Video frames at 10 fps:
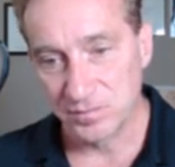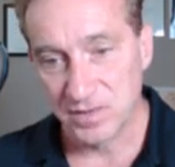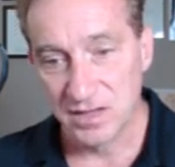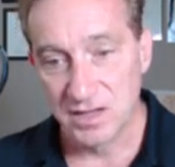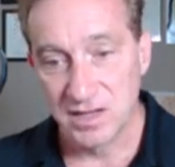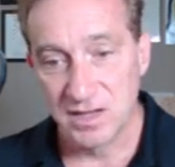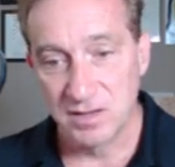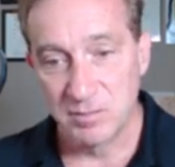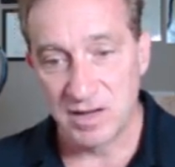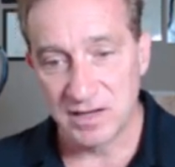But if
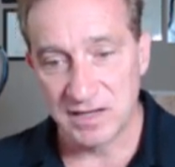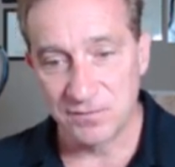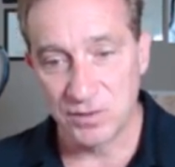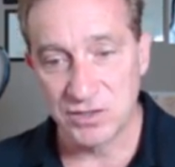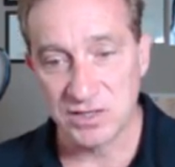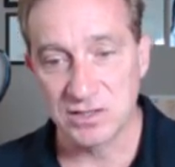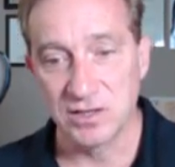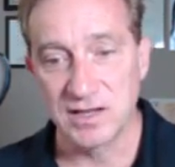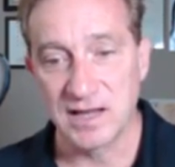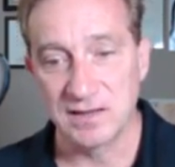we just look at
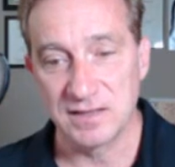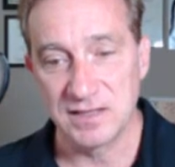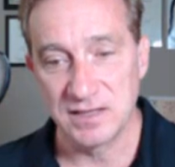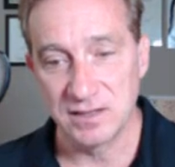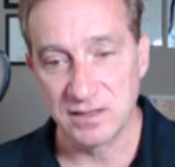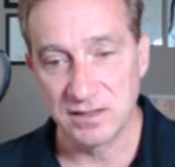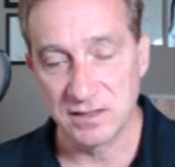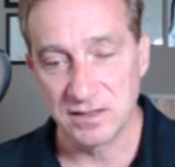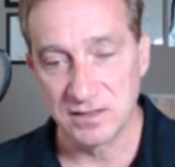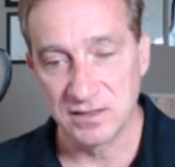the
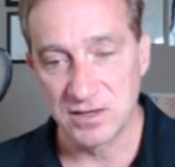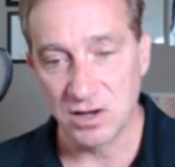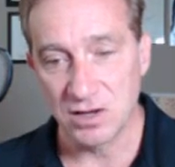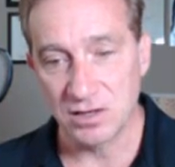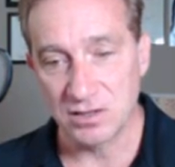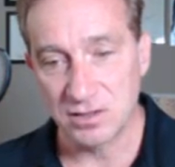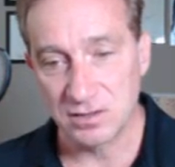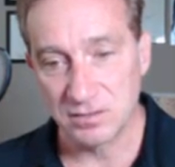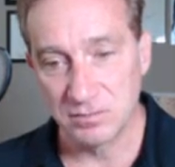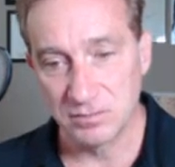dollar
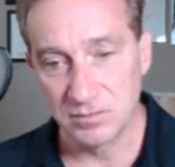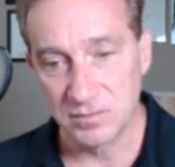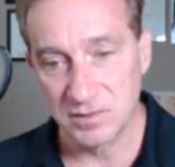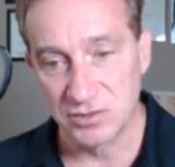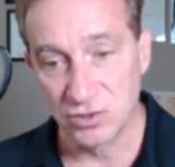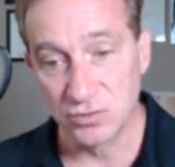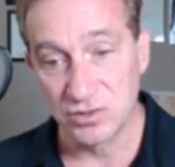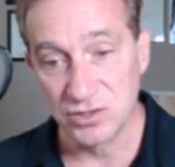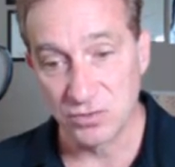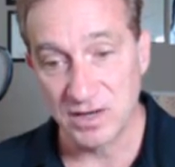du- duration
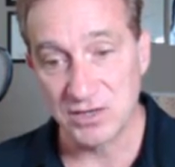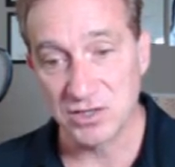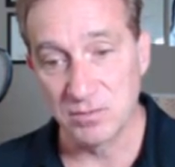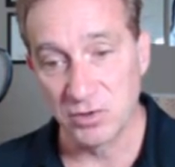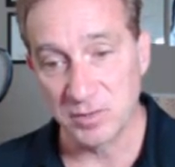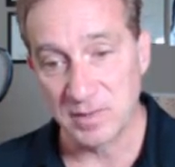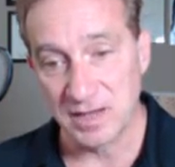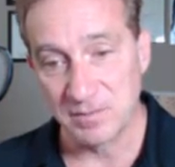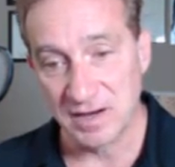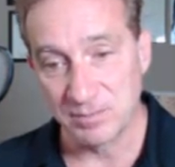multiplied by
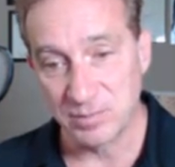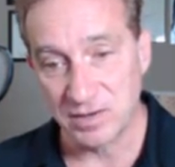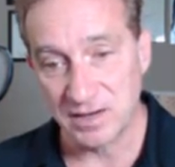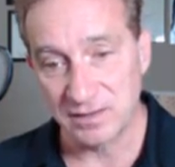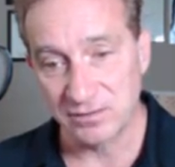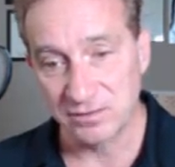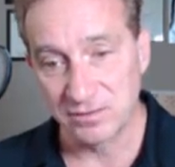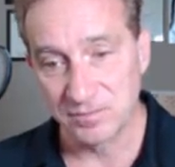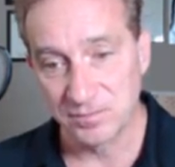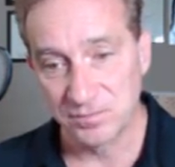price,
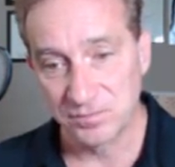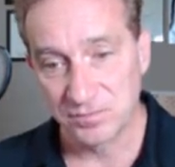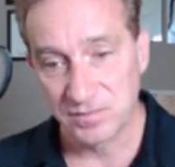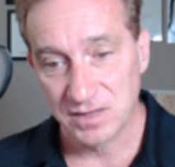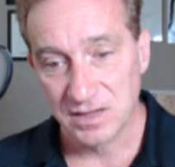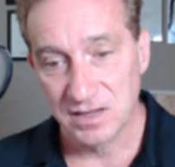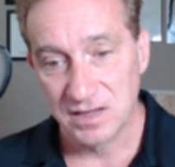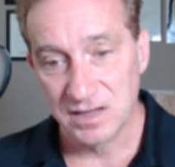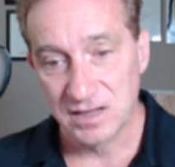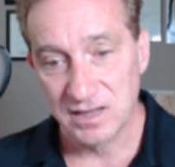
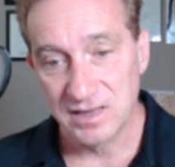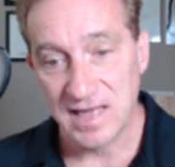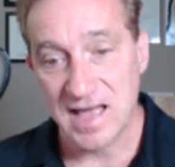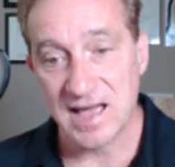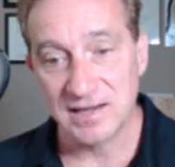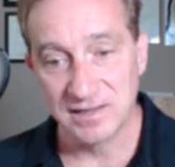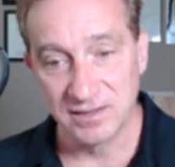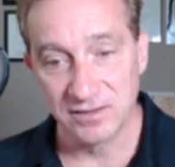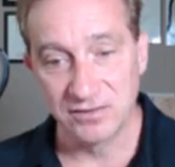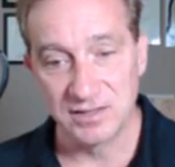that is
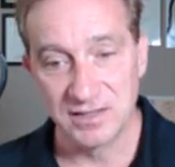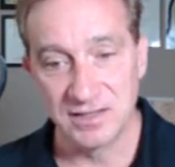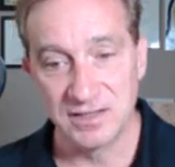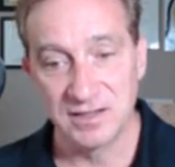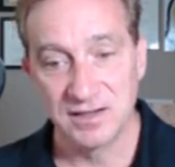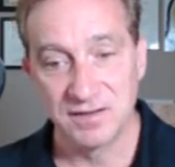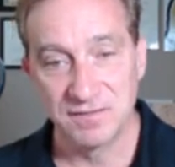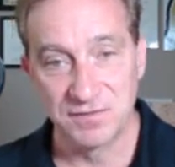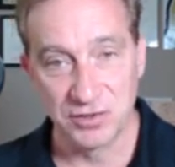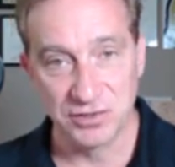the first
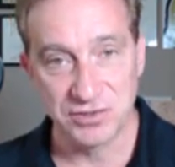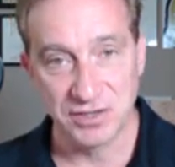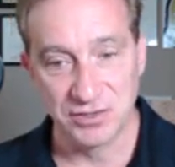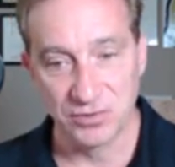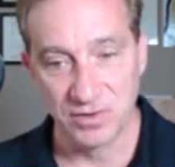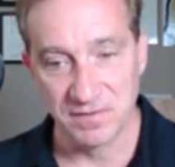derivative.